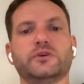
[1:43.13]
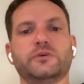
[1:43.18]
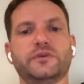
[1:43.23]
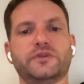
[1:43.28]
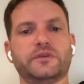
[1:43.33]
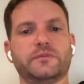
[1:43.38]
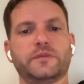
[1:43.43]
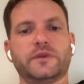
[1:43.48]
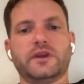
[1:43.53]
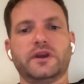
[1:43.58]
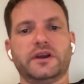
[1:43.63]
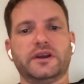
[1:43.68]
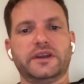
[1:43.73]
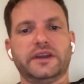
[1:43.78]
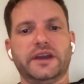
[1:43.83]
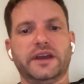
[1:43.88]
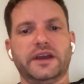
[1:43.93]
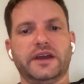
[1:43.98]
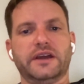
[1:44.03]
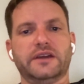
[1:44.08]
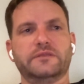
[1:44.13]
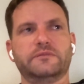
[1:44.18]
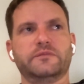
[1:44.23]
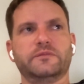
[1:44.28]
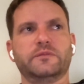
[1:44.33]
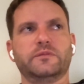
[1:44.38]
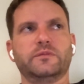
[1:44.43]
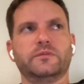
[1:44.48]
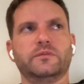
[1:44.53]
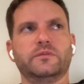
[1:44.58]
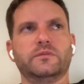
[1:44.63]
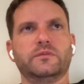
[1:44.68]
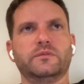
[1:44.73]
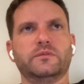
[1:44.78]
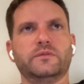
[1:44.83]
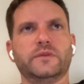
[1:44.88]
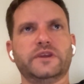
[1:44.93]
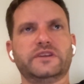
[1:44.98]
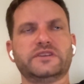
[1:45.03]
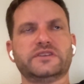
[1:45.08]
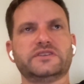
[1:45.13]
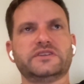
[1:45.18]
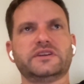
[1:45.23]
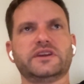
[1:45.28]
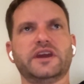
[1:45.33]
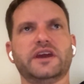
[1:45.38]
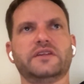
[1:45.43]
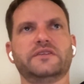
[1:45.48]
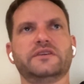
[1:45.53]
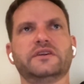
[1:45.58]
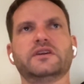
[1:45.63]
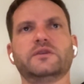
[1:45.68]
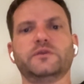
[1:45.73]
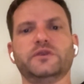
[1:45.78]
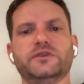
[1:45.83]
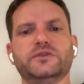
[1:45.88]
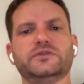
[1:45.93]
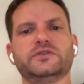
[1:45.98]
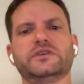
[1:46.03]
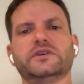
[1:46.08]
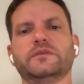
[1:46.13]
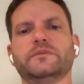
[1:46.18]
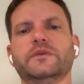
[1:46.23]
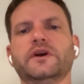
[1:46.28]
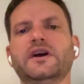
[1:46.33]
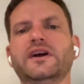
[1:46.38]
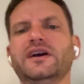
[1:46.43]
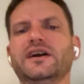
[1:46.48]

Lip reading: with a CAD existing CAD thing and reducing them.